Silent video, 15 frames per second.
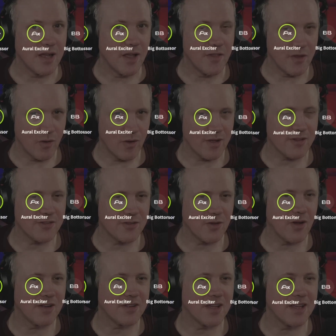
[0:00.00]
The Aural
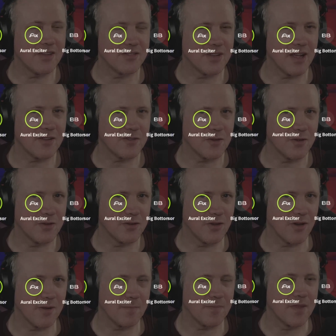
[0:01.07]
Exciter is now turned
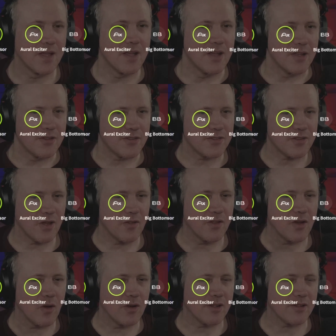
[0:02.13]
on. So the Aural